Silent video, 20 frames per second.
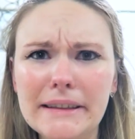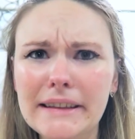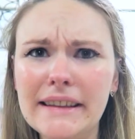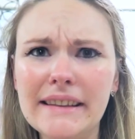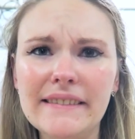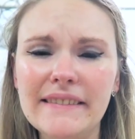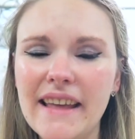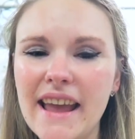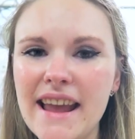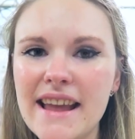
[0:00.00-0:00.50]

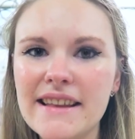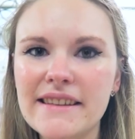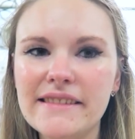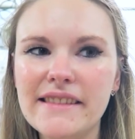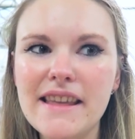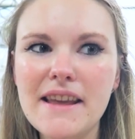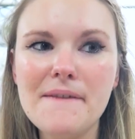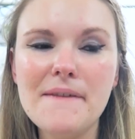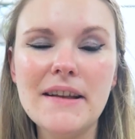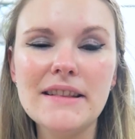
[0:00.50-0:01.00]
really late.
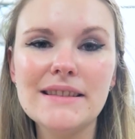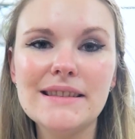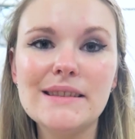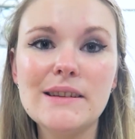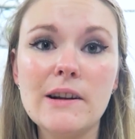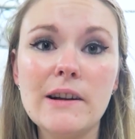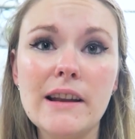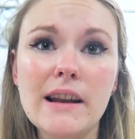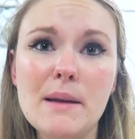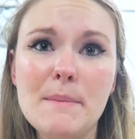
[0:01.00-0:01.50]
The event
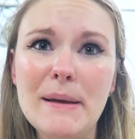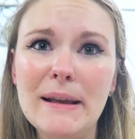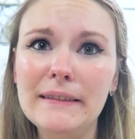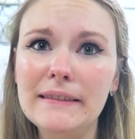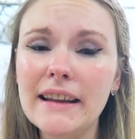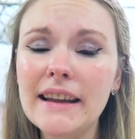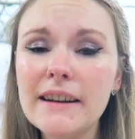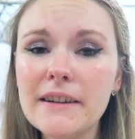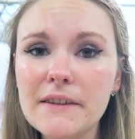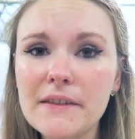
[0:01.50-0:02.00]
started a bit
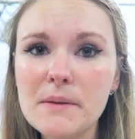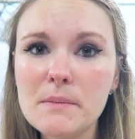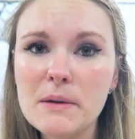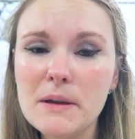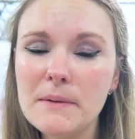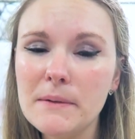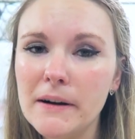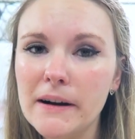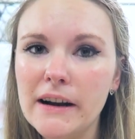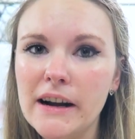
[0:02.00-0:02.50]
later than
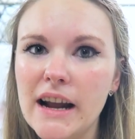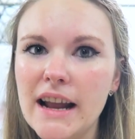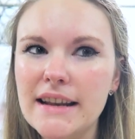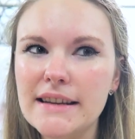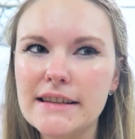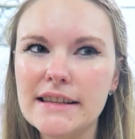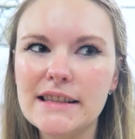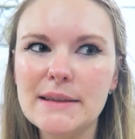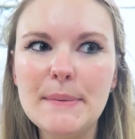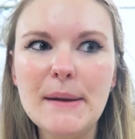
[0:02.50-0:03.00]
we were
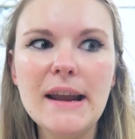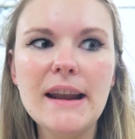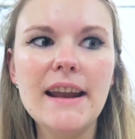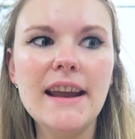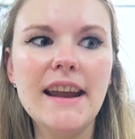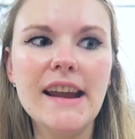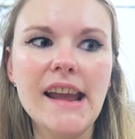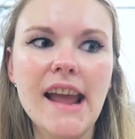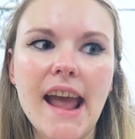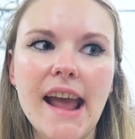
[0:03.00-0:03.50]

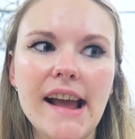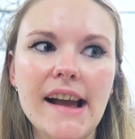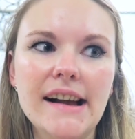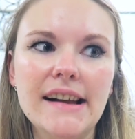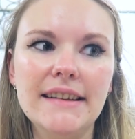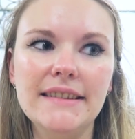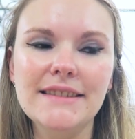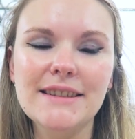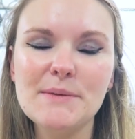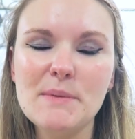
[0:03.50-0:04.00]
anticipating
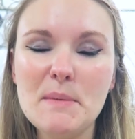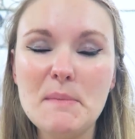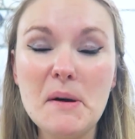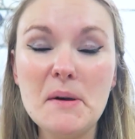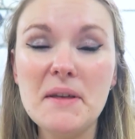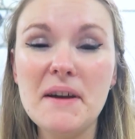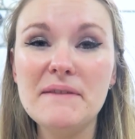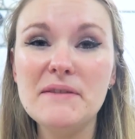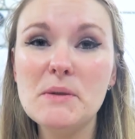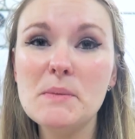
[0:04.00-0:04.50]
and we
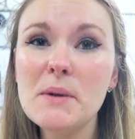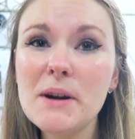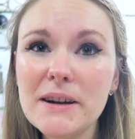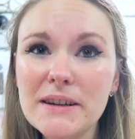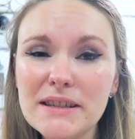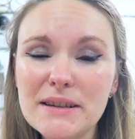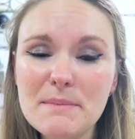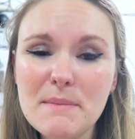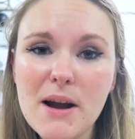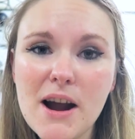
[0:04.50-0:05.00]
both have to
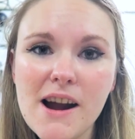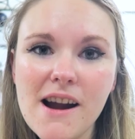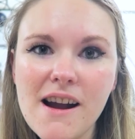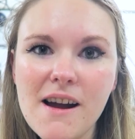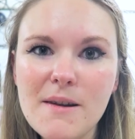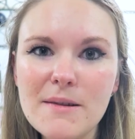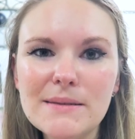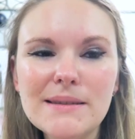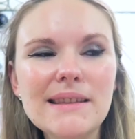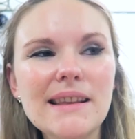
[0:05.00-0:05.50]
work
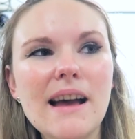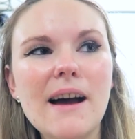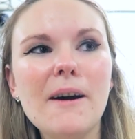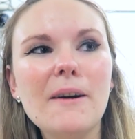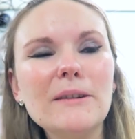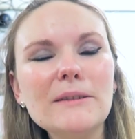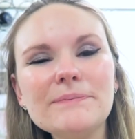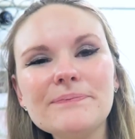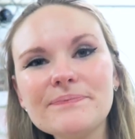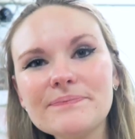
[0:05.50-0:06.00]
tomorrow,
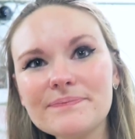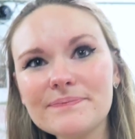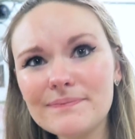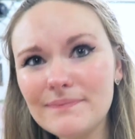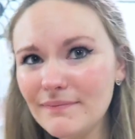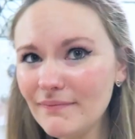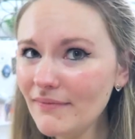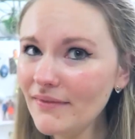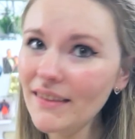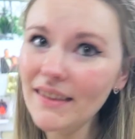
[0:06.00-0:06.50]
so
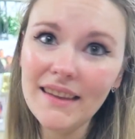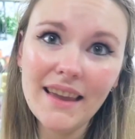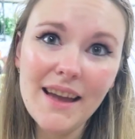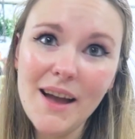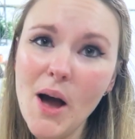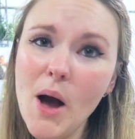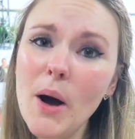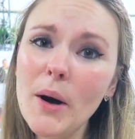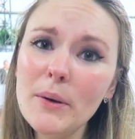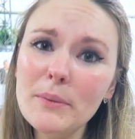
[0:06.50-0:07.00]

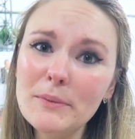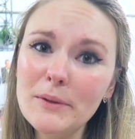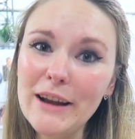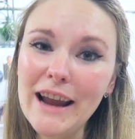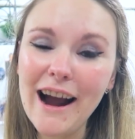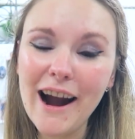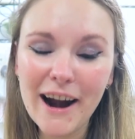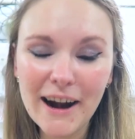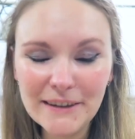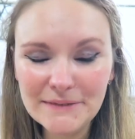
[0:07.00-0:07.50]
home
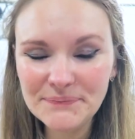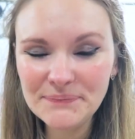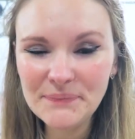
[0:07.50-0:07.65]
we are.